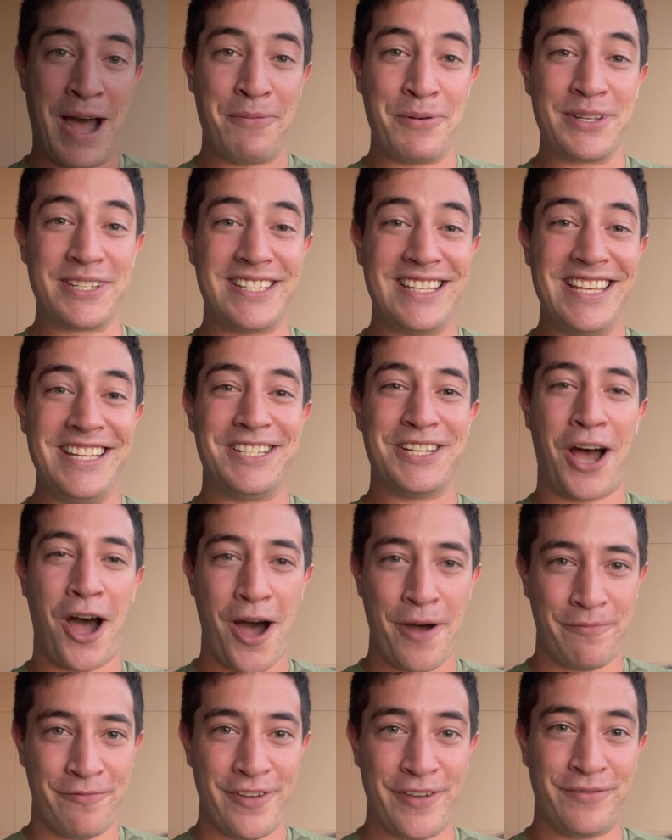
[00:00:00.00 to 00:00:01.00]
was the
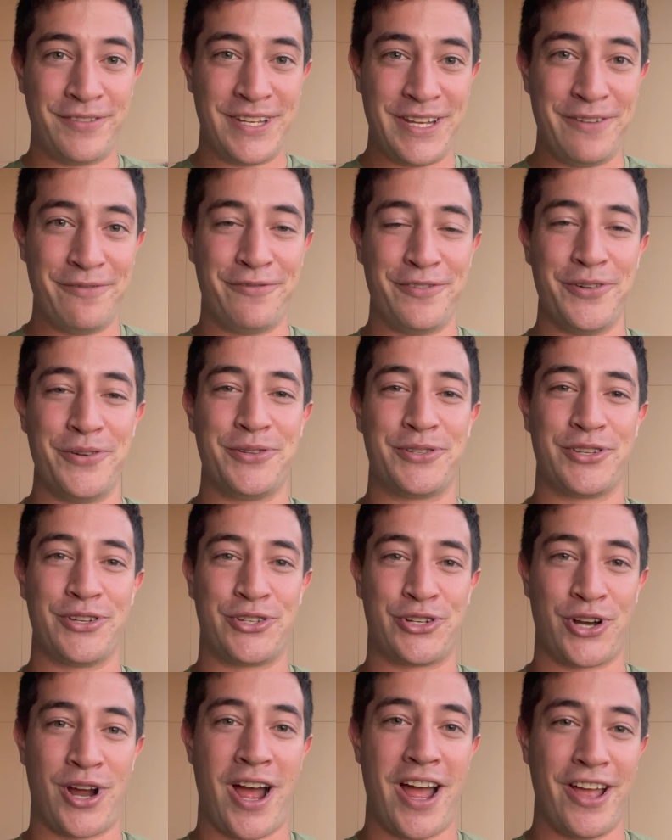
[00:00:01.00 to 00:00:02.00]
top 15 foods to
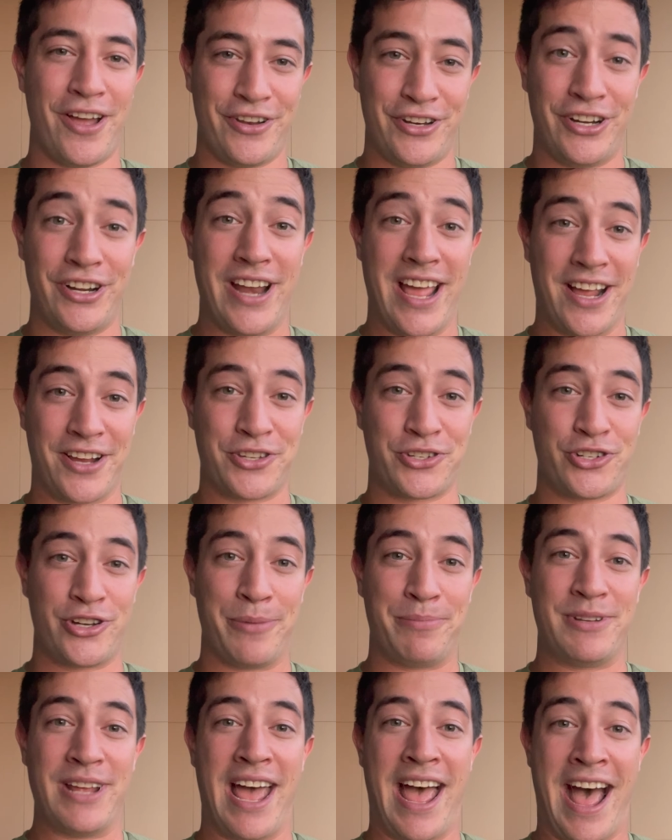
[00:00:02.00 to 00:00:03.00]
try on your next
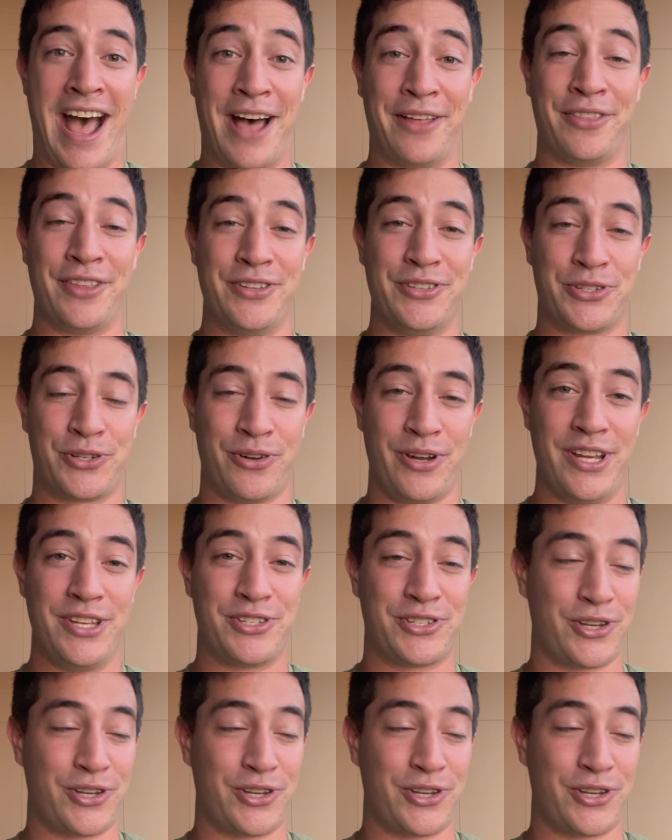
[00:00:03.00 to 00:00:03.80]
trip to Athens, Greece.